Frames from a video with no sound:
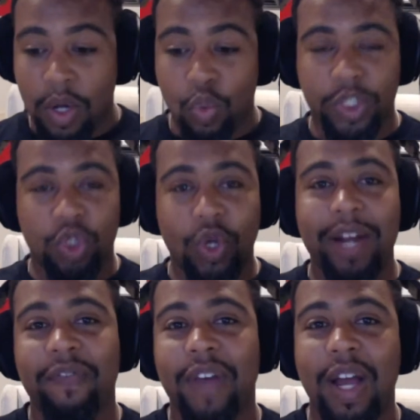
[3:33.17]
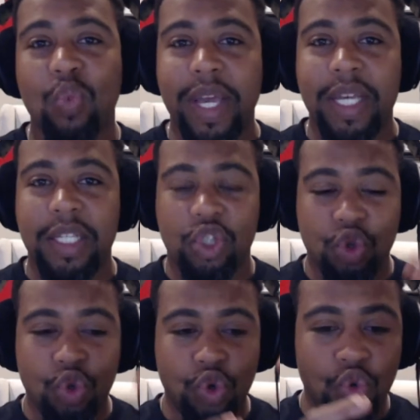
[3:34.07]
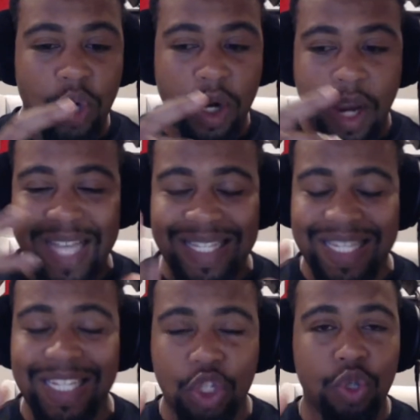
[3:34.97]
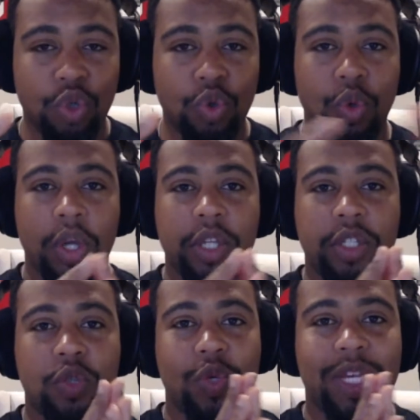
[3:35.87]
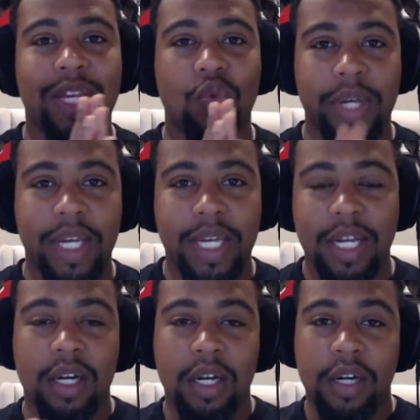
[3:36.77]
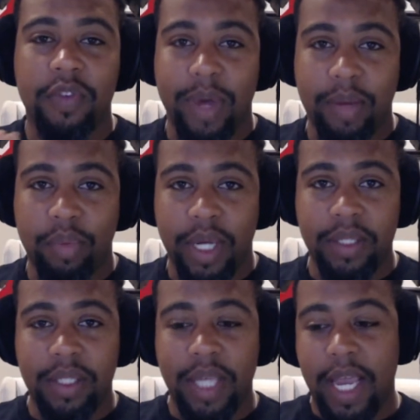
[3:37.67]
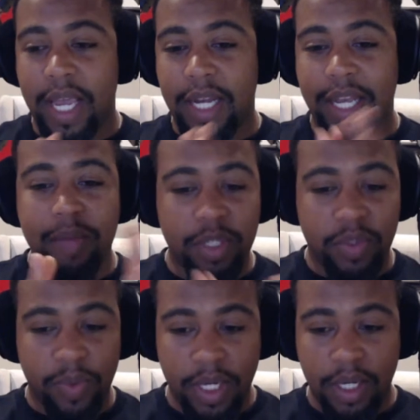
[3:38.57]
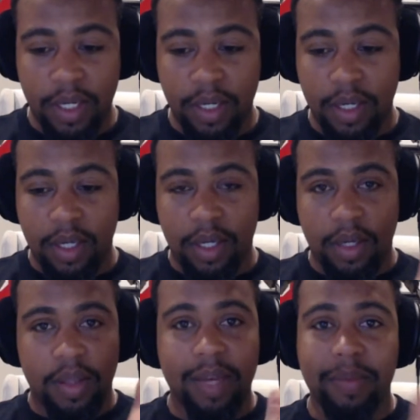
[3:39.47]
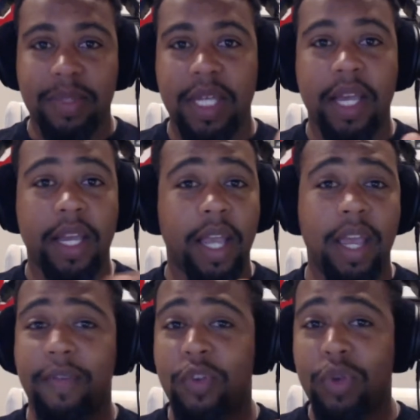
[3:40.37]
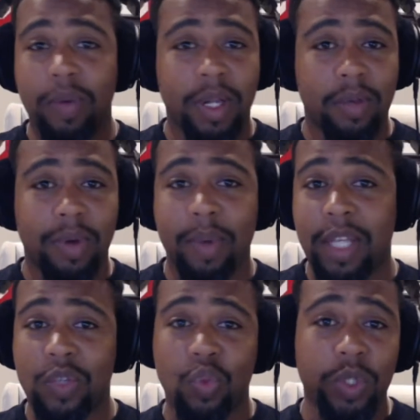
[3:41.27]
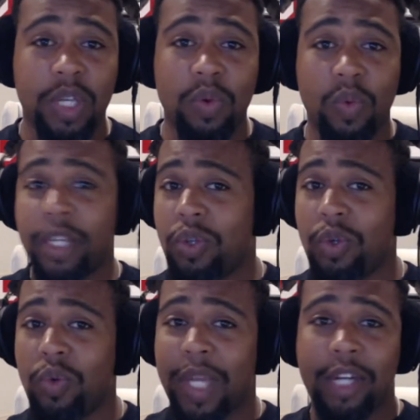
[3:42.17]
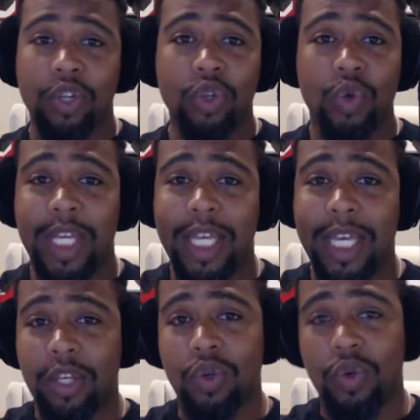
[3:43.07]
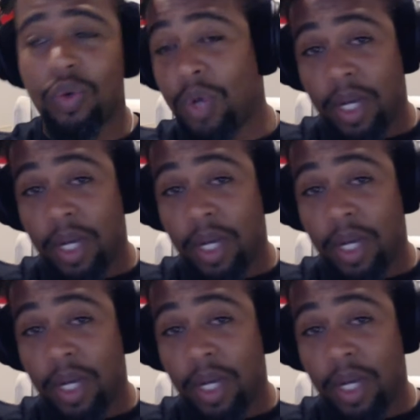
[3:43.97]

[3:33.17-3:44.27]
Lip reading: was trying to find ways to incent you to get rid of the red brands. And in between them saying, hey, if you get rid of the red brands, we'll see what we can do to get you